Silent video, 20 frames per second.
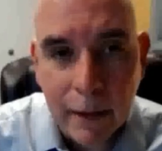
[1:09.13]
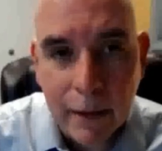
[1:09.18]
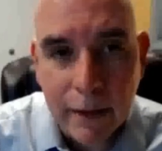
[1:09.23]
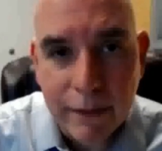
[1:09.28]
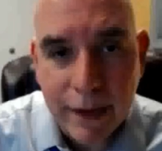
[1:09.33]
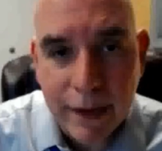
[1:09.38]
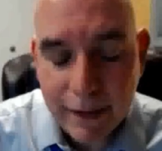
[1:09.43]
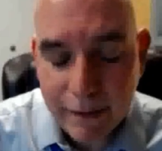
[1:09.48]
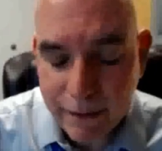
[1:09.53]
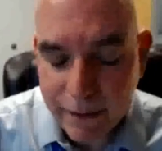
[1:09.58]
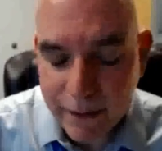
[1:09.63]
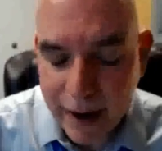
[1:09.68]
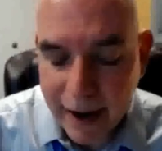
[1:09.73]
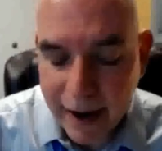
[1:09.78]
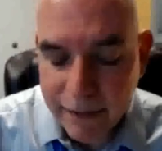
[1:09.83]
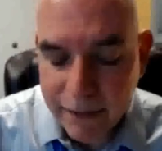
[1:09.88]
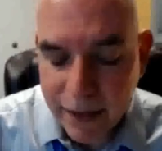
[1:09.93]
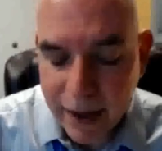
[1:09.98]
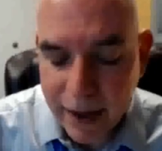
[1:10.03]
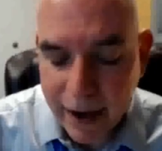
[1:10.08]
We've had
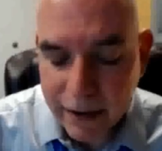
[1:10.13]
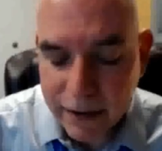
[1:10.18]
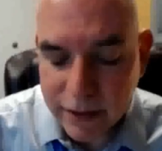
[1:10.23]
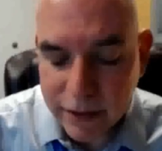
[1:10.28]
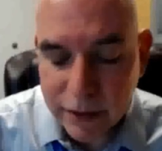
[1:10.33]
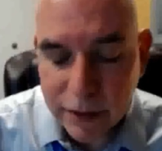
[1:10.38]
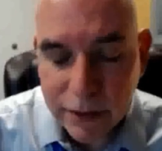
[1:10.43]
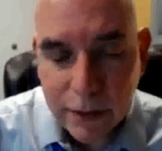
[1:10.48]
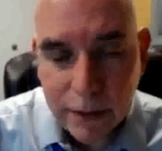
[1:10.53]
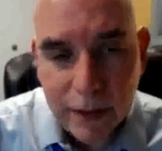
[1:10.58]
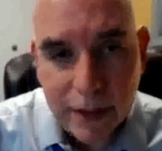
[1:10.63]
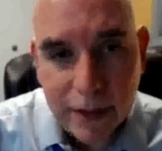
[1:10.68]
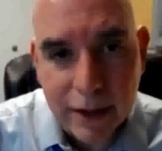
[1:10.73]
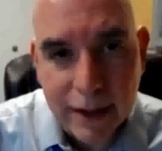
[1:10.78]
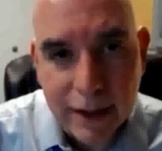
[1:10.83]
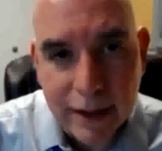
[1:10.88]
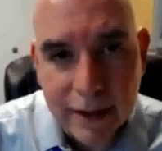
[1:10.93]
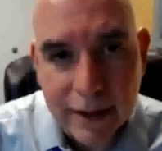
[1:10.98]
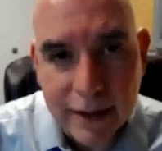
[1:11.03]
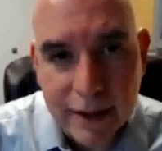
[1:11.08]

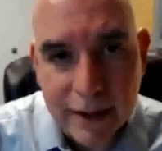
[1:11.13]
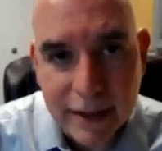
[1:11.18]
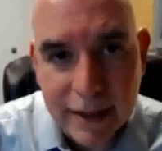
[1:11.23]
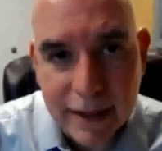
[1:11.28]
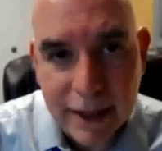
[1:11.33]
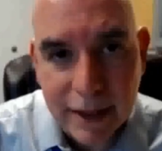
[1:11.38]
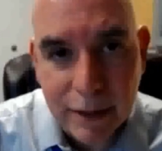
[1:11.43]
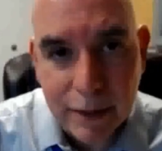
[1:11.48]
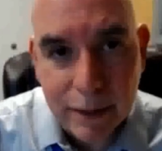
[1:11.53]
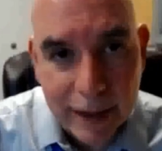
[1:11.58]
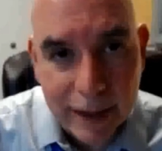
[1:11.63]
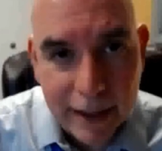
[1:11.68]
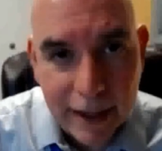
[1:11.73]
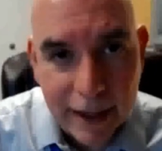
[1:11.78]
5,263